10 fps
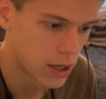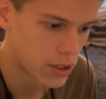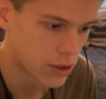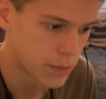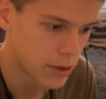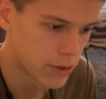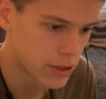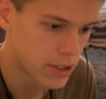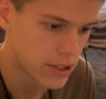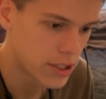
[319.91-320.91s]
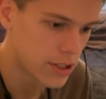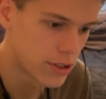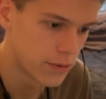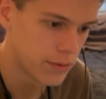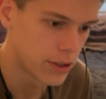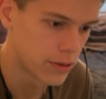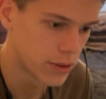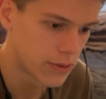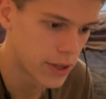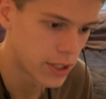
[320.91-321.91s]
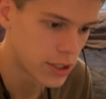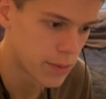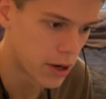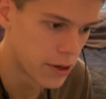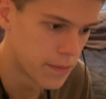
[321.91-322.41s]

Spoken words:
So I play rook to c2, defending this pawn,